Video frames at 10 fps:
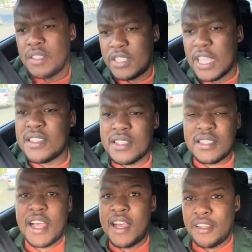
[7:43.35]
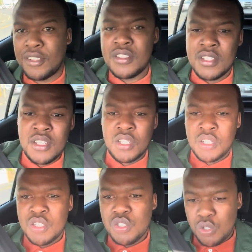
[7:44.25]
chances are
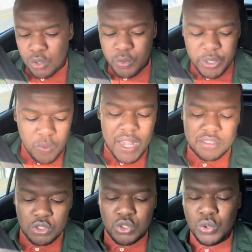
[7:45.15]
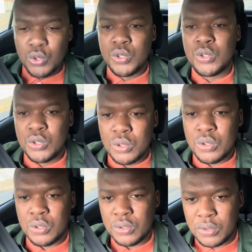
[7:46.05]
you will want to,
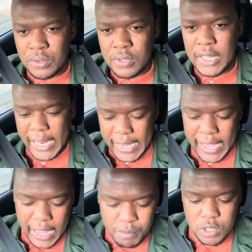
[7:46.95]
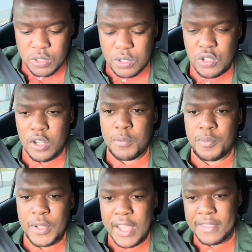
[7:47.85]
like I'm also tall,
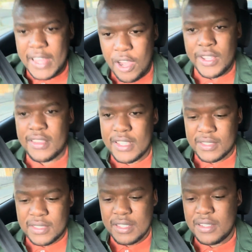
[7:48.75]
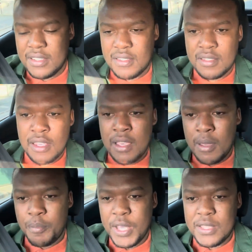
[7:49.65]
and now the seat is
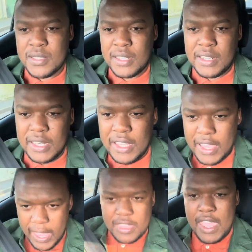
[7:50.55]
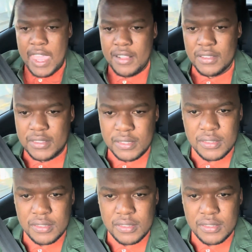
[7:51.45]
basically at the end.